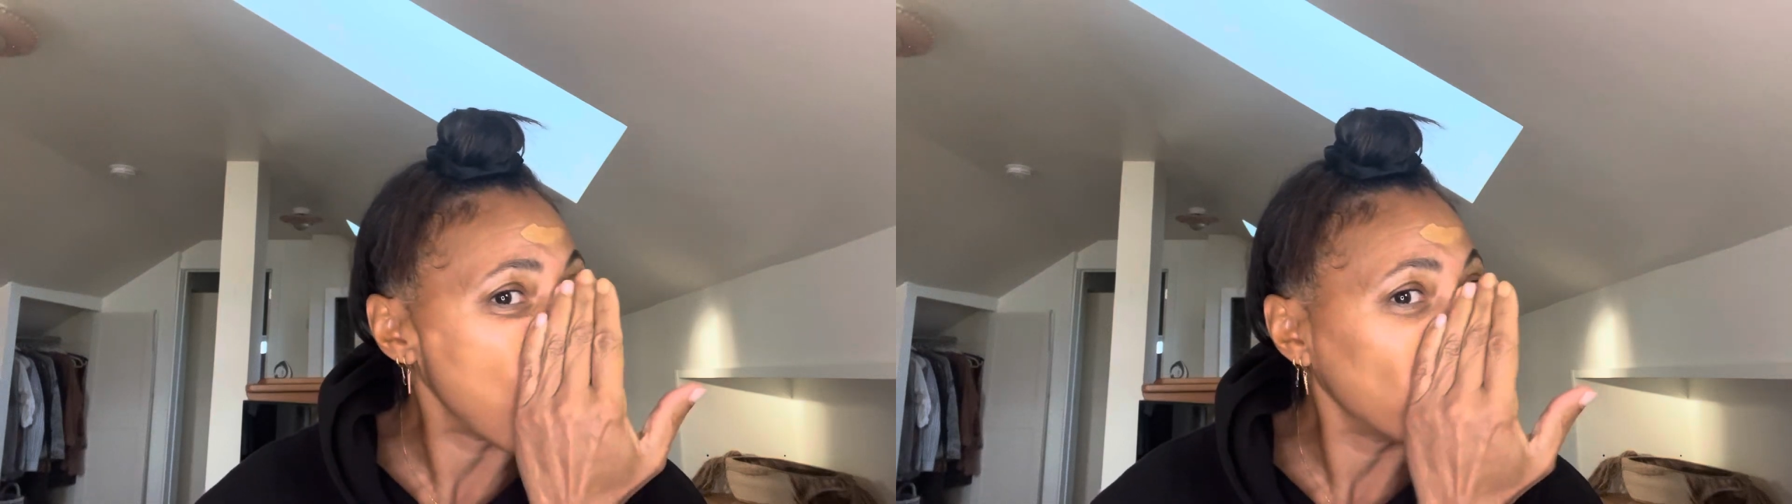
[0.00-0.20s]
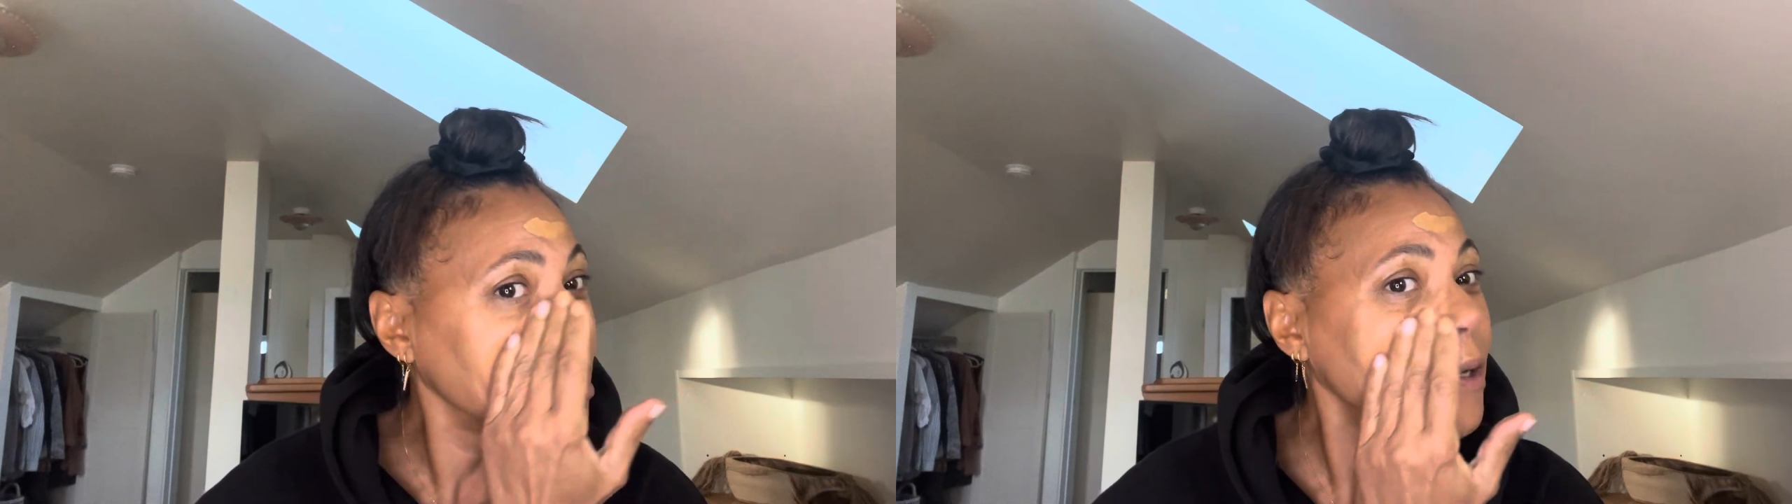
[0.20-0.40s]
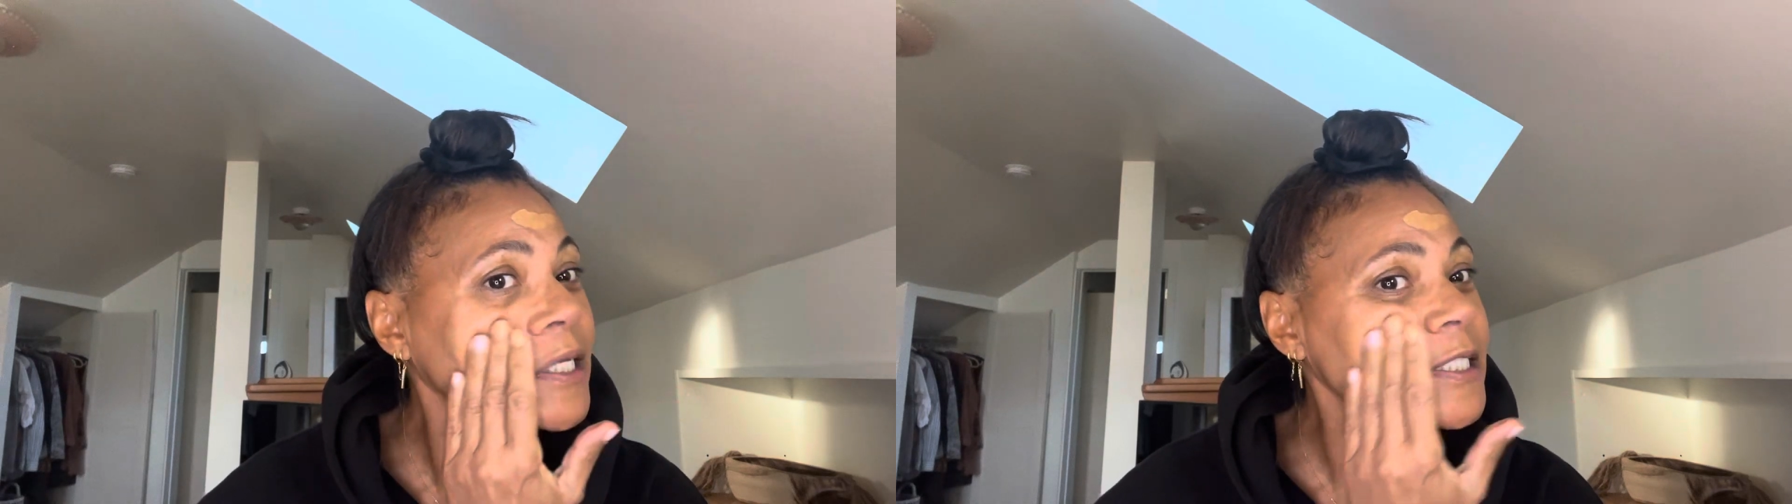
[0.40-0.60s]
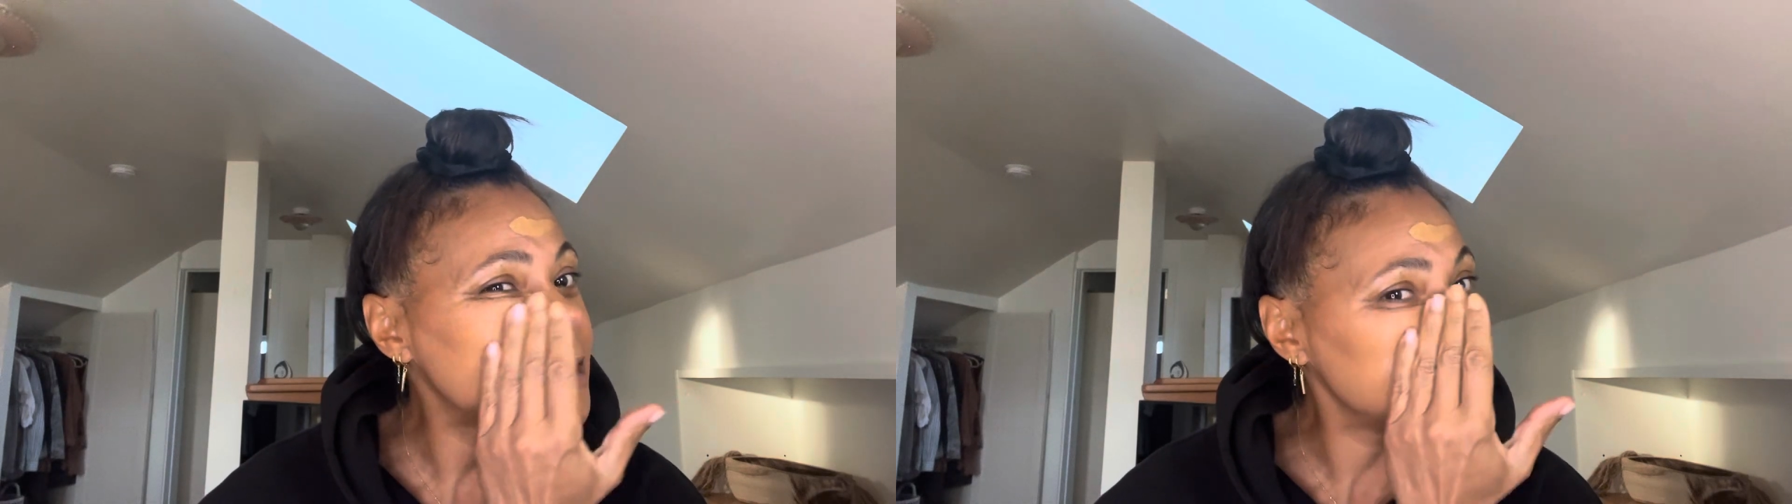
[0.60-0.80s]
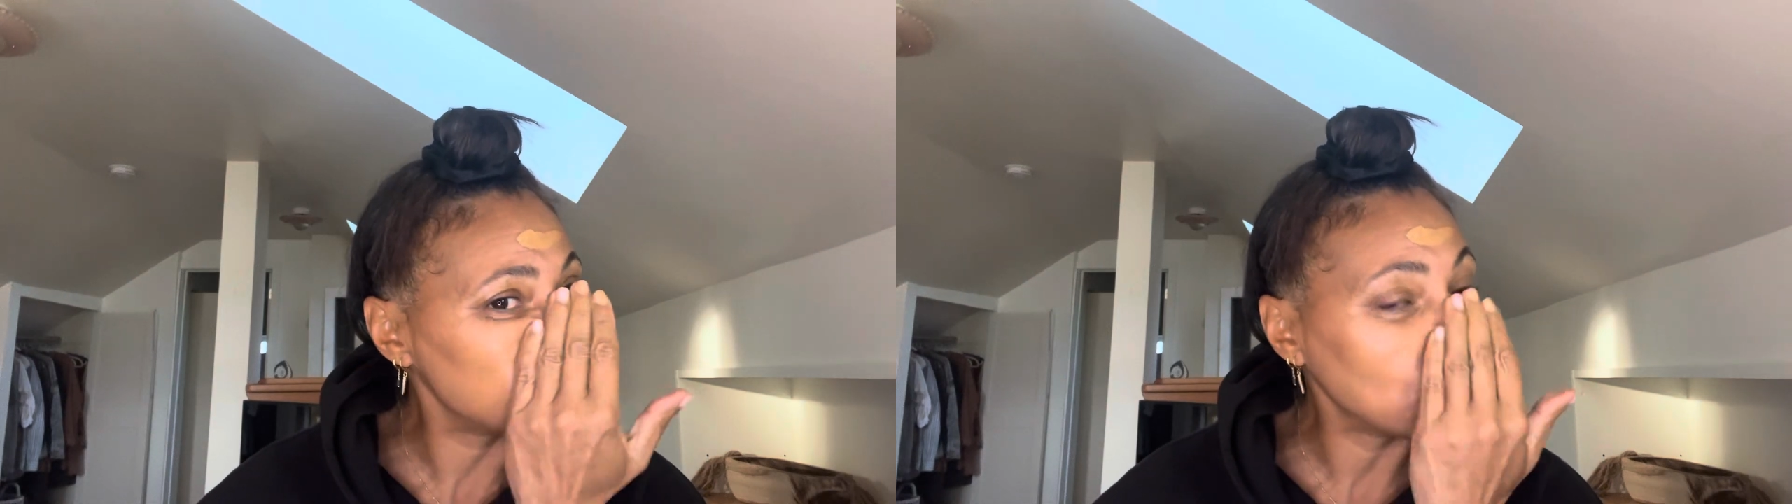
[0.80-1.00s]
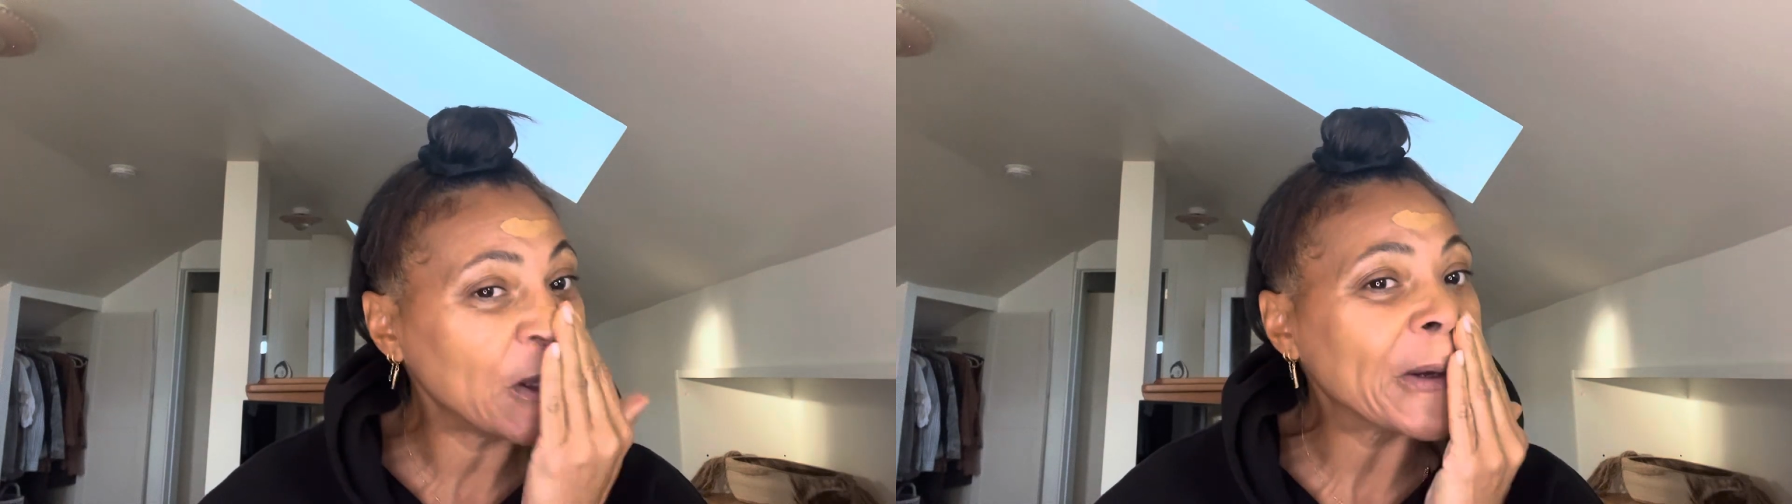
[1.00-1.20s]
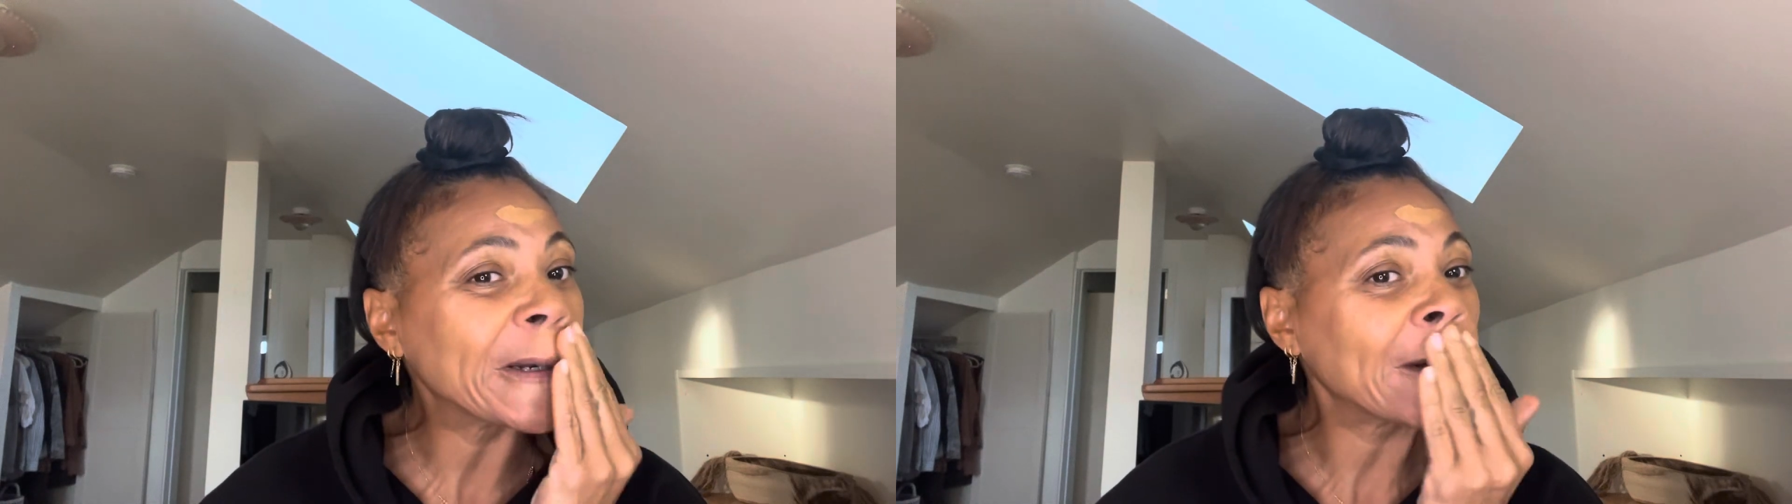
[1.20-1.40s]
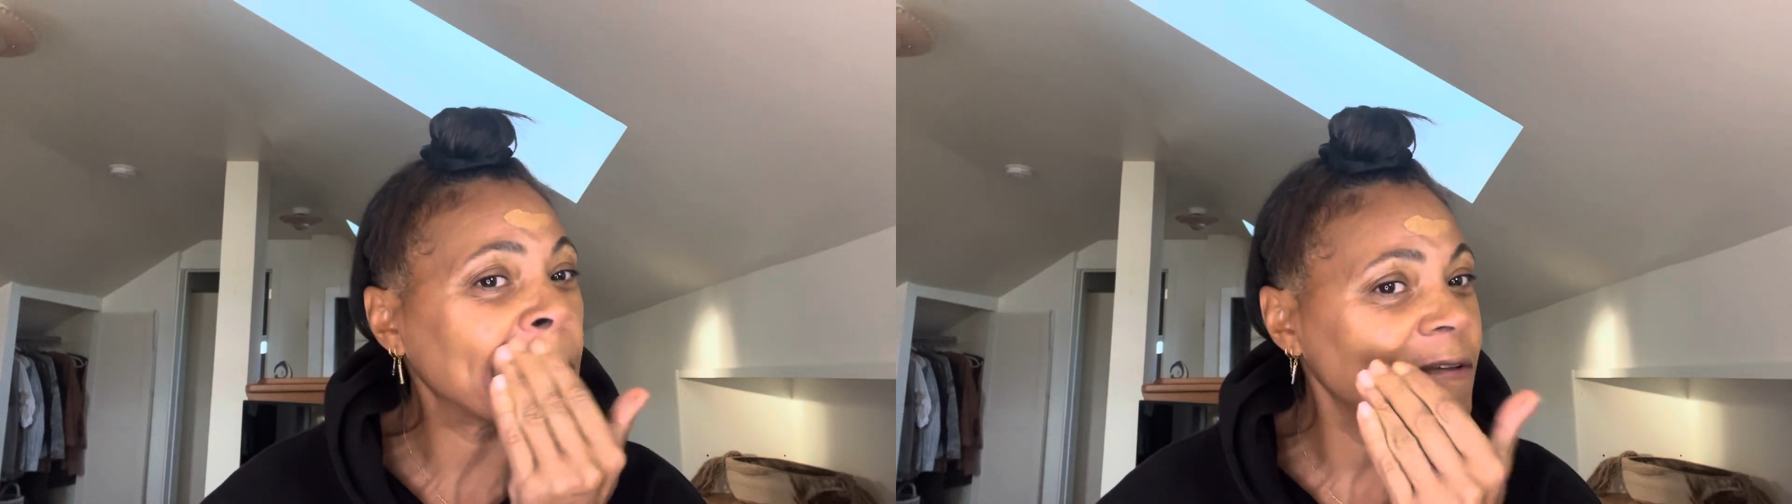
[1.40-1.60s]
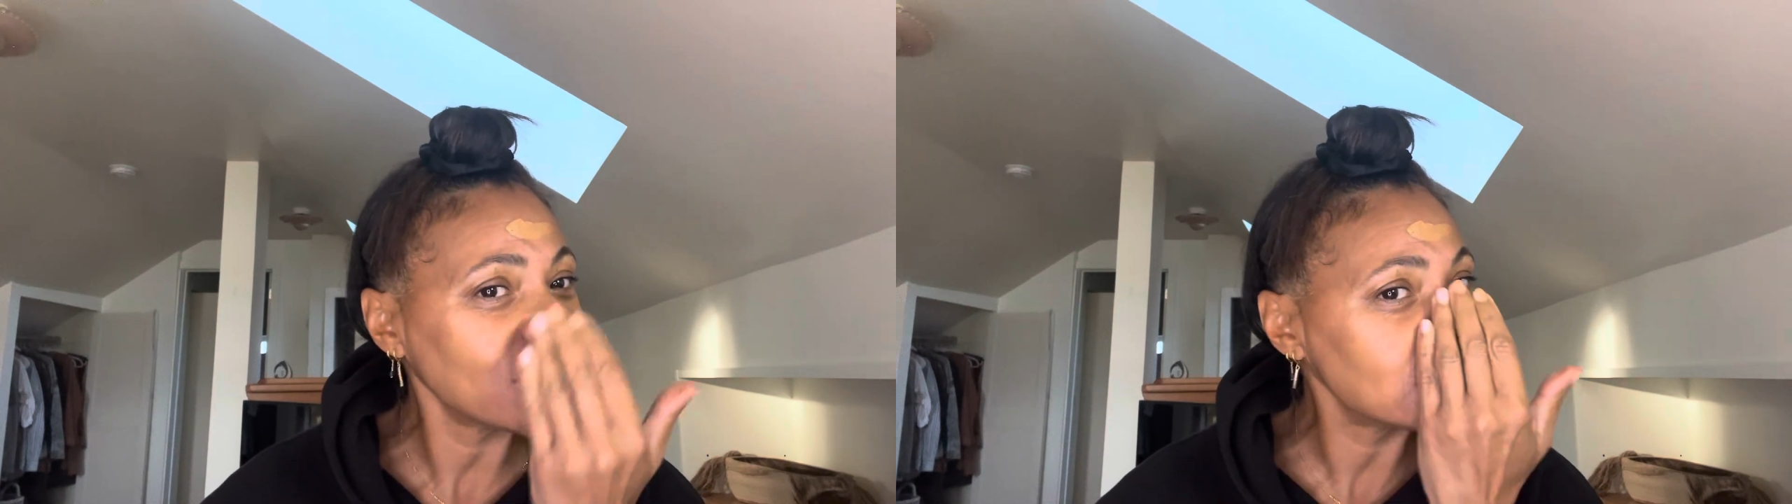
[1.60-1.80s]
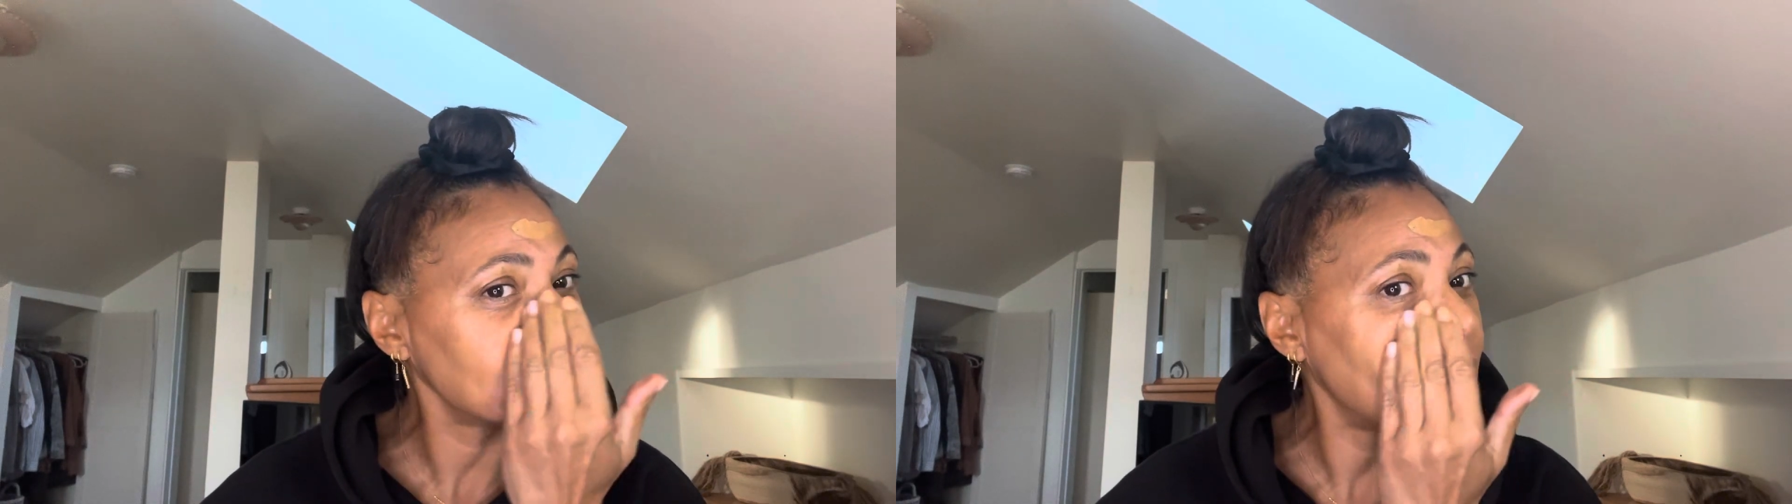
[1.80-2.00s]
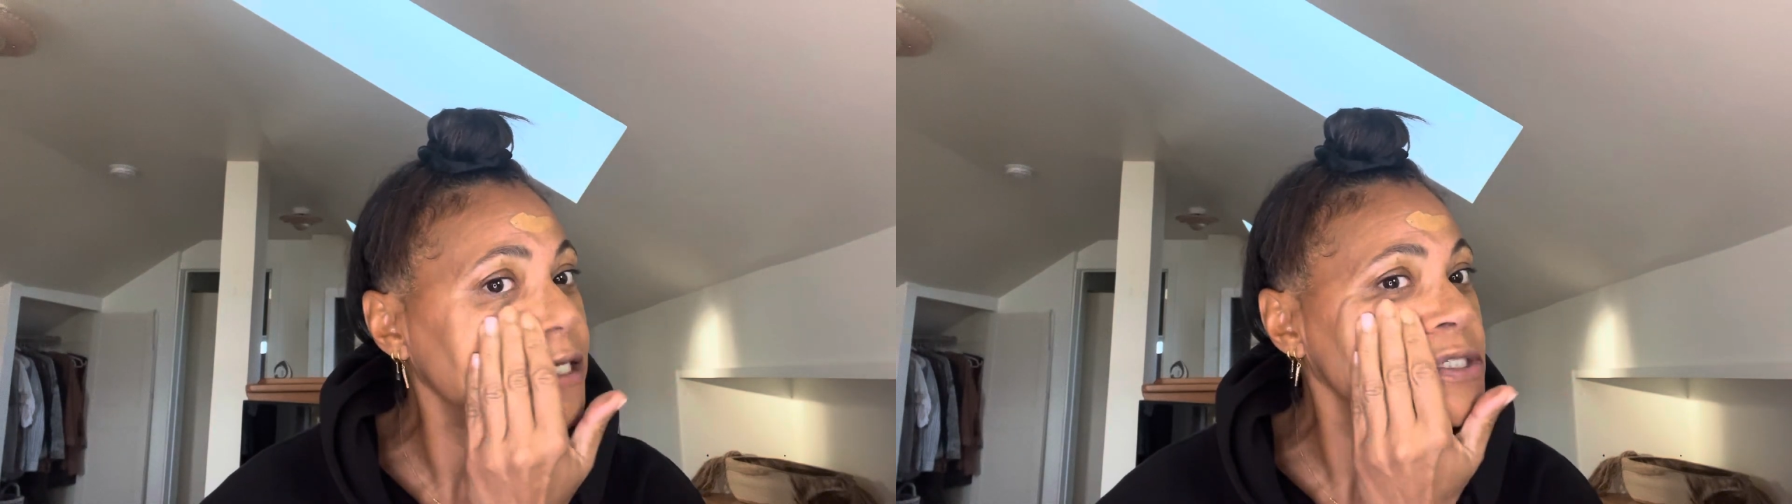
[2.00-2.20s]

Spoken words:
What do I need to do to fix that?